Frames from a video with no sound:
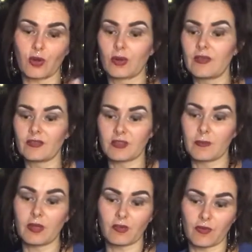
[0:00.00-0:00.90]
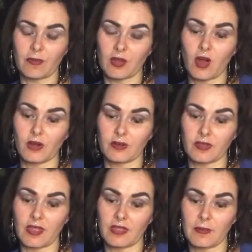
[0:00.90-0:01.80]
or even the milk from the carton
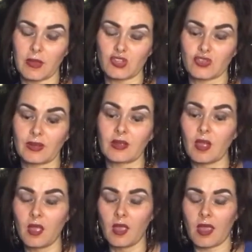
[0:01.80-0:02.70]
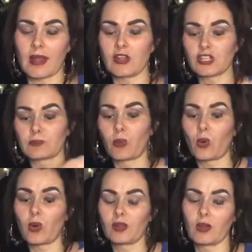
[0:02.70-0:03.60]
that they might drink, and I just
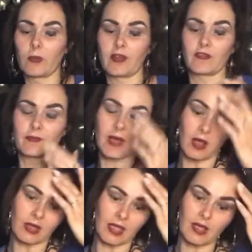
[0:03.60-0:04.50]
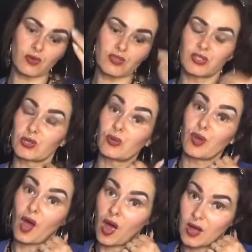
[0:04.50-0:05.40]
pour a little bit of milk into the
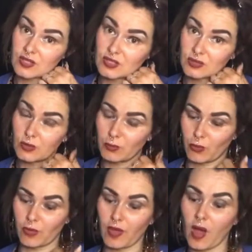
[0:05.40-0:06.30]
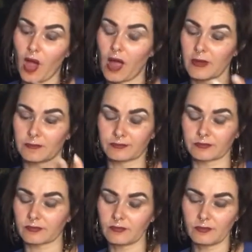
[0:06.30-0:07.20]
hot soup or the hot
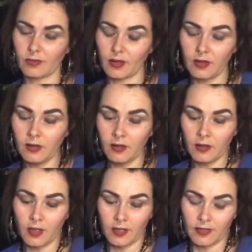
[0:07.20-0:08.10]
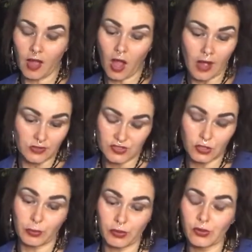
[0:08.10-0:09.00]
the hot
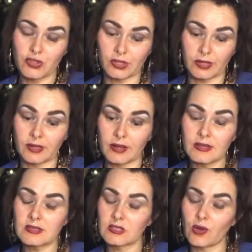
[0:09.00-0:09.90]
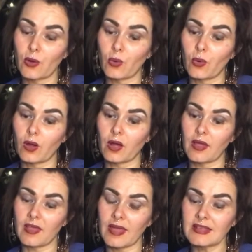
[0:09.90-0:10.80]
soup, usually it is. So,
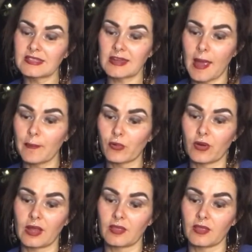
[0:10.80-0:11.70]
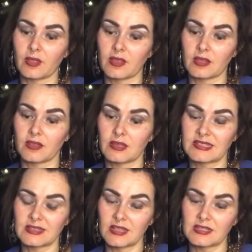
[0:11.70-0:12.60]
and that's tempering
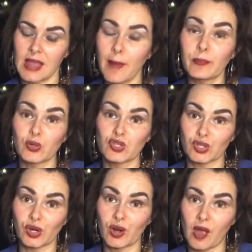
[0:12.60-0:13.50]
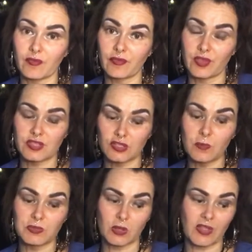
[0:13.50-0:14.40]
the temperature of the soup
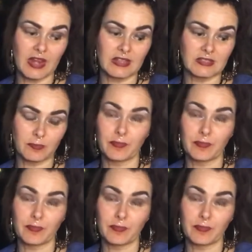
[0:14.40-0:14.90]
so that it's